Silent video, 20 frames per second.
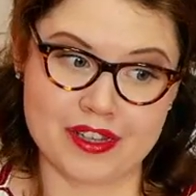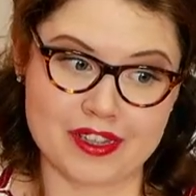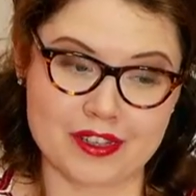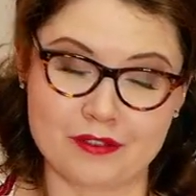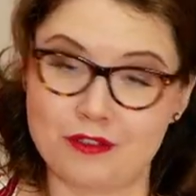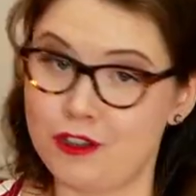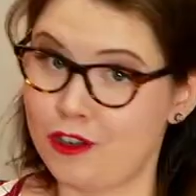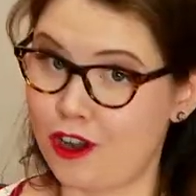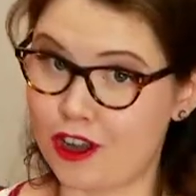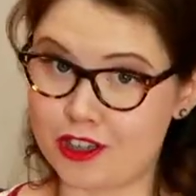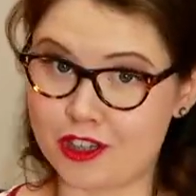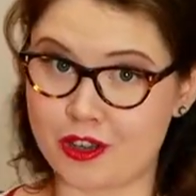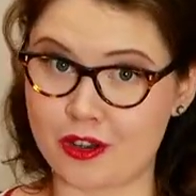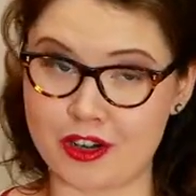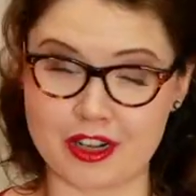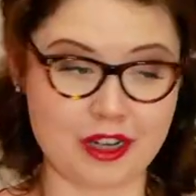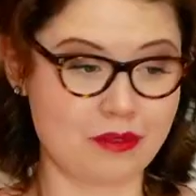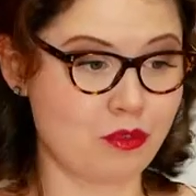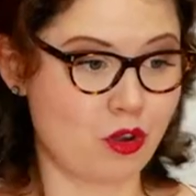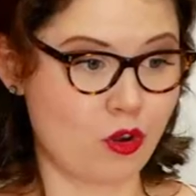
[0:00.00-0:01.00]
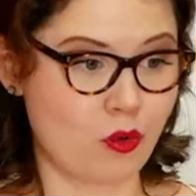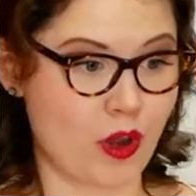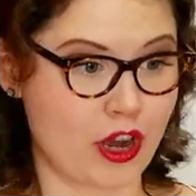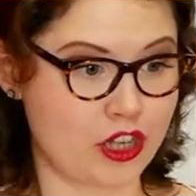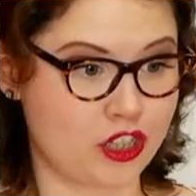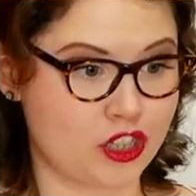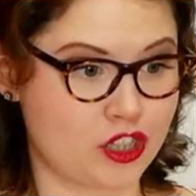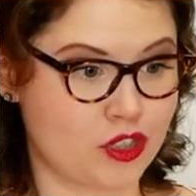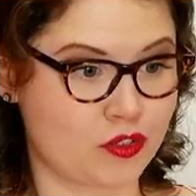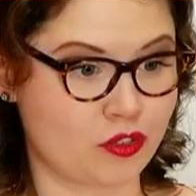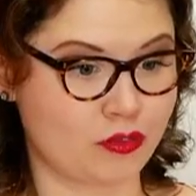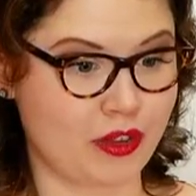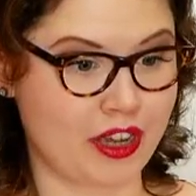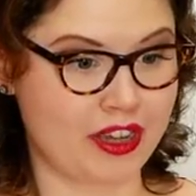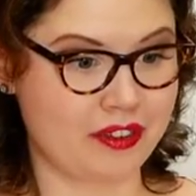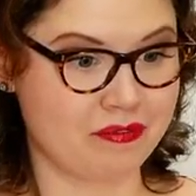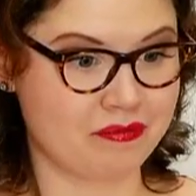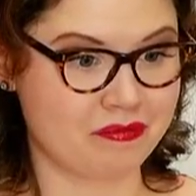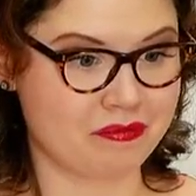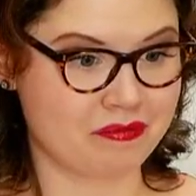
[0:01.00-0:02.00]
Have you guys got any more questions for me?
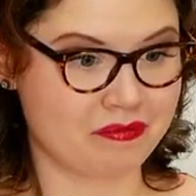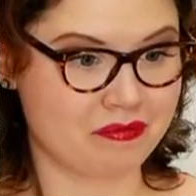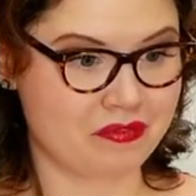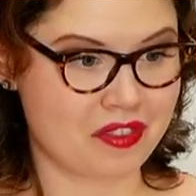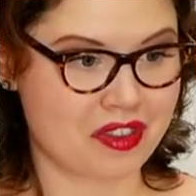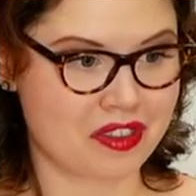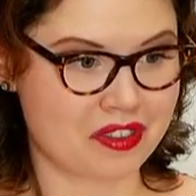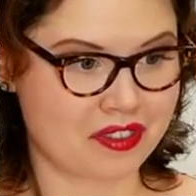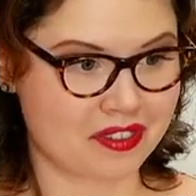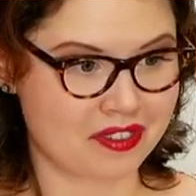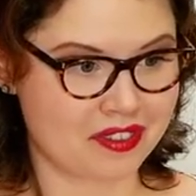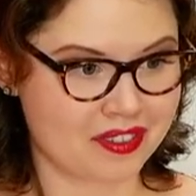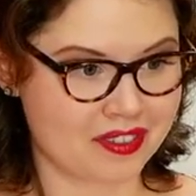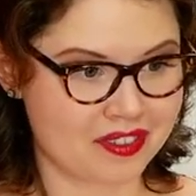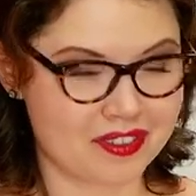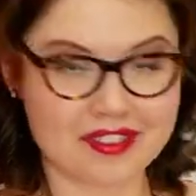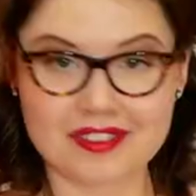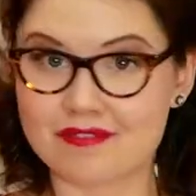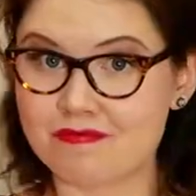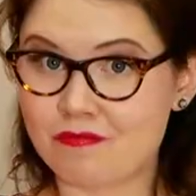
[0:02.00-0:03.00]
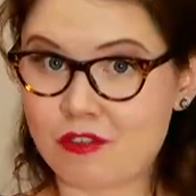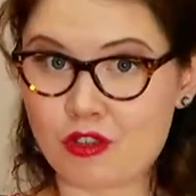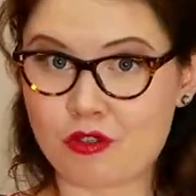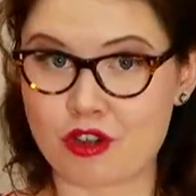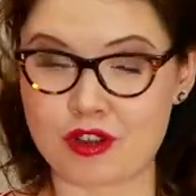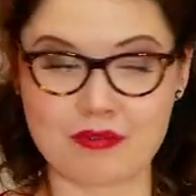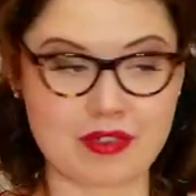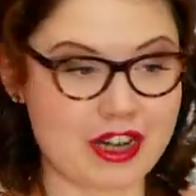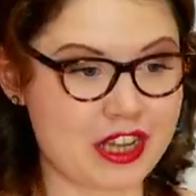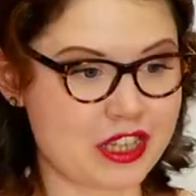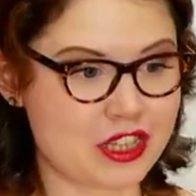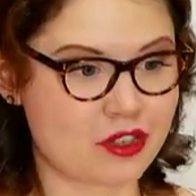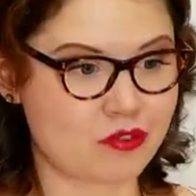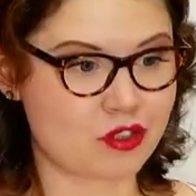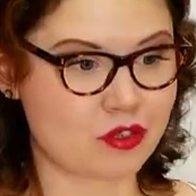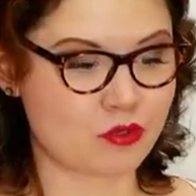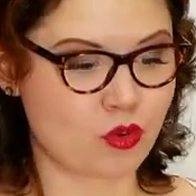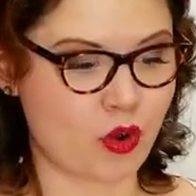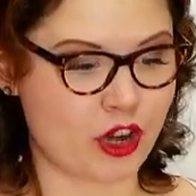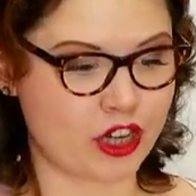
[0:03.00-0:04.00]
3 minutes of
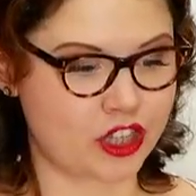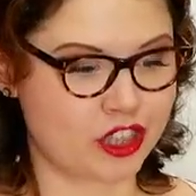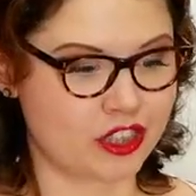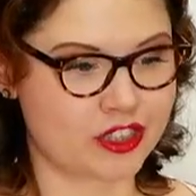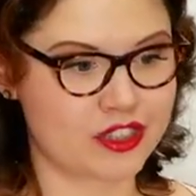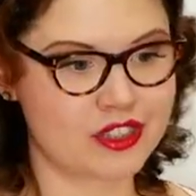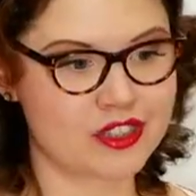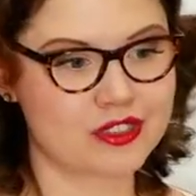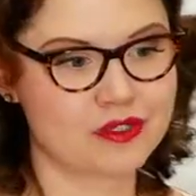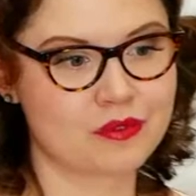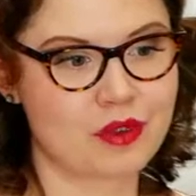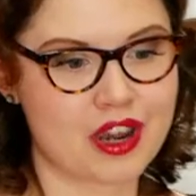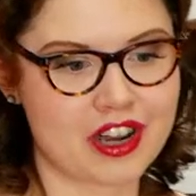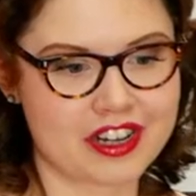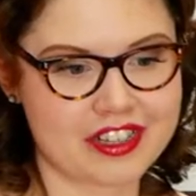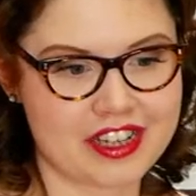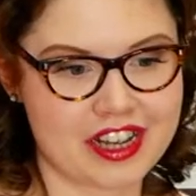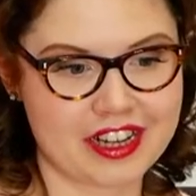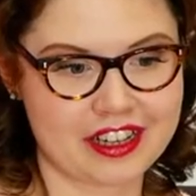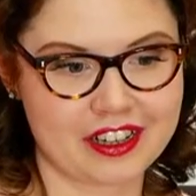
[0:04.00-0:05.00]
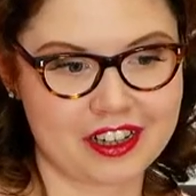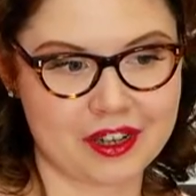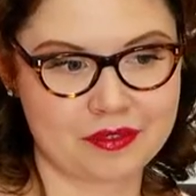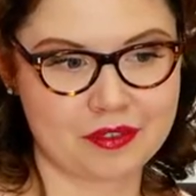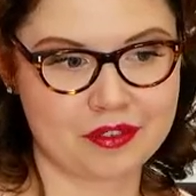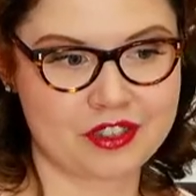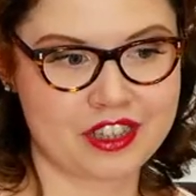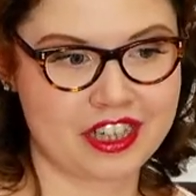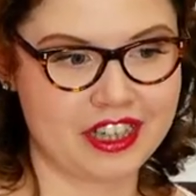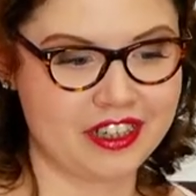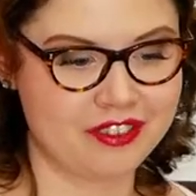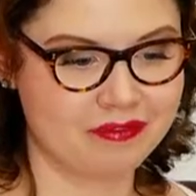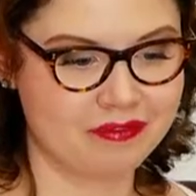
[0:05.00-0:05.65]
some questions while I take a cup of tea.